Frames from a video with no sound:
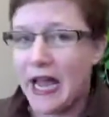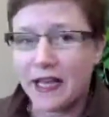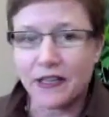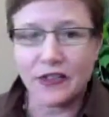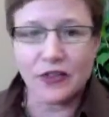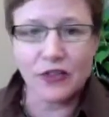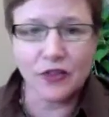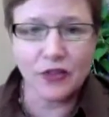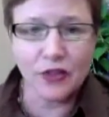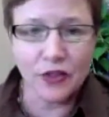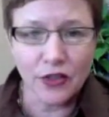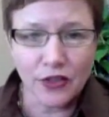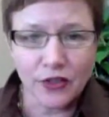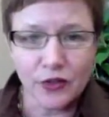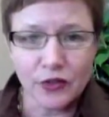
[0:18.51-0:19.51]
as
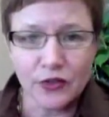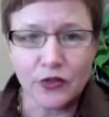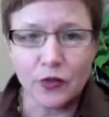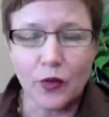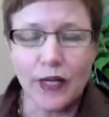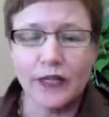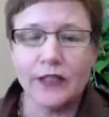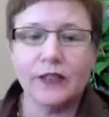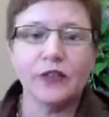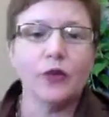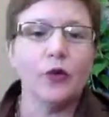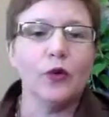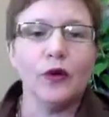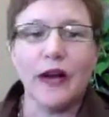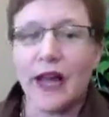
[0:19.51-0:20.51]
an author is writing
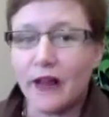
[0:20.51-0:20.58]
or